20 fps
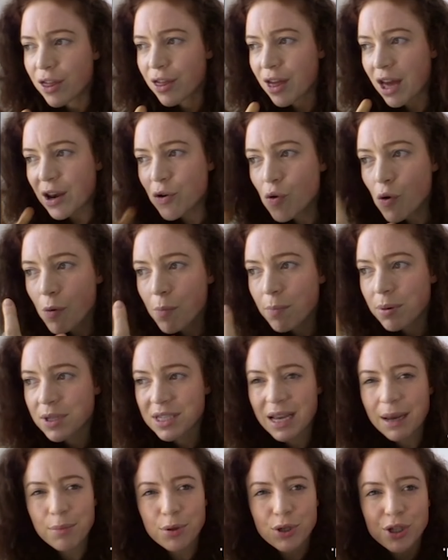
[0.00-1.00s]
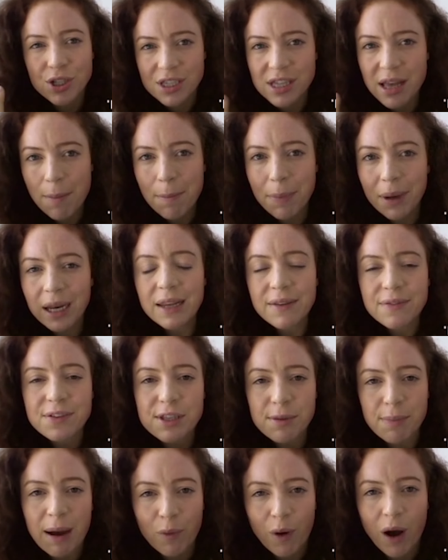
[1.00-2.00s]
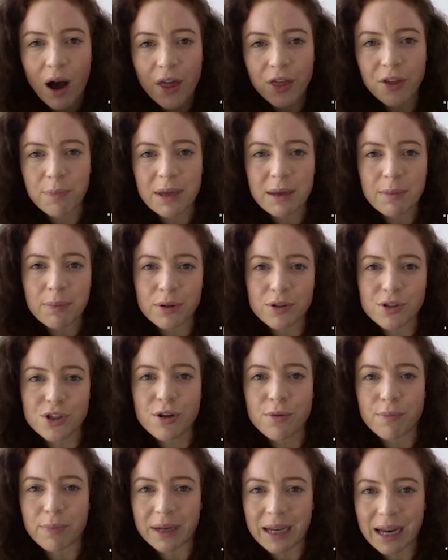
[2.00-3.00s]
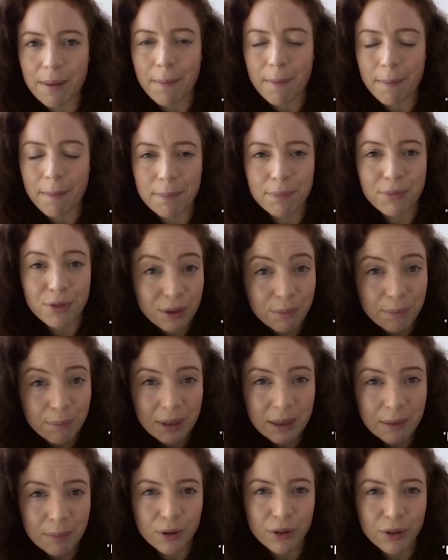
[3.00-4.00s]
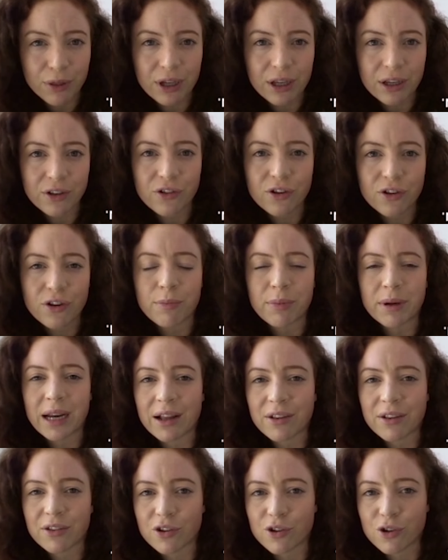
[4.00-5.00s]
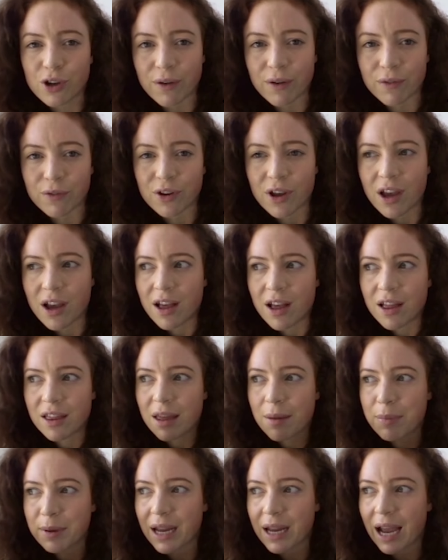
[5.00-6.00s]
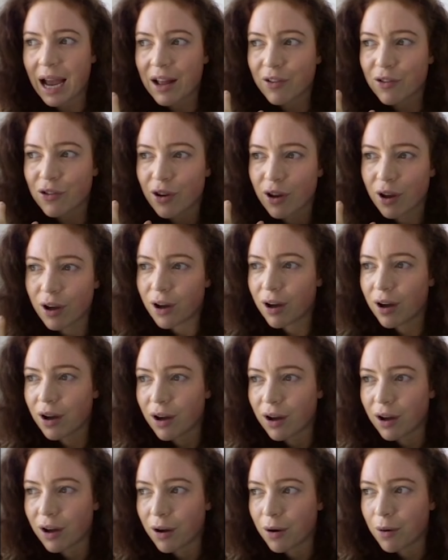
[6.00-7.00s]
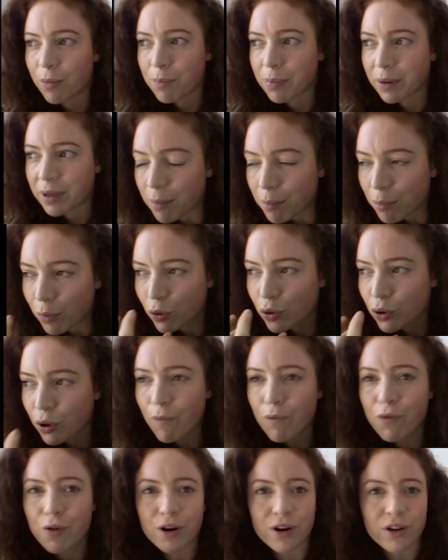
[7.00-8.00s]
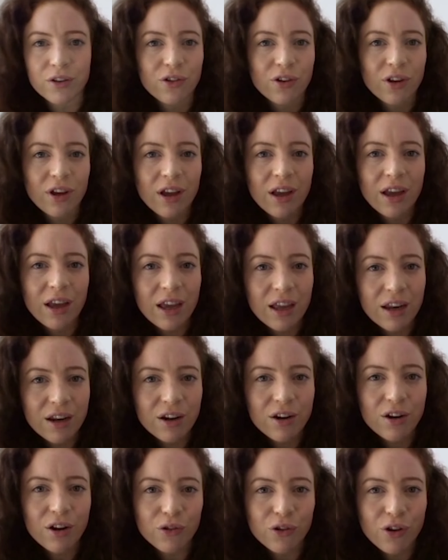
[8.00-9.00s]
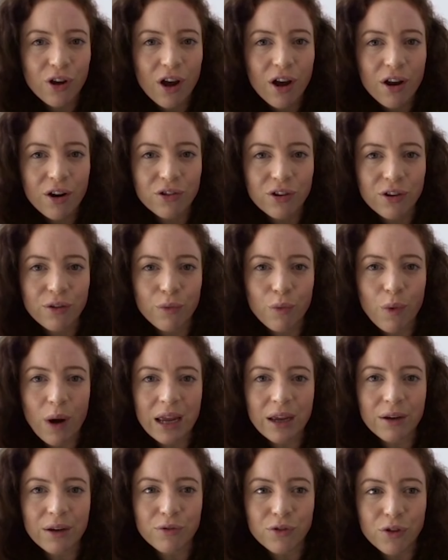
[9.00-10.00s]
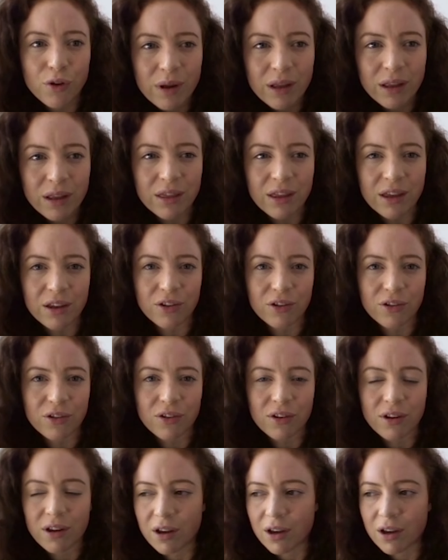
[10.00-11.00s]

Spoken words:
Their norm perceptions, their beliefs about what other people do, people think and do began to shift. They began to become more confident in an alternative way of doing things.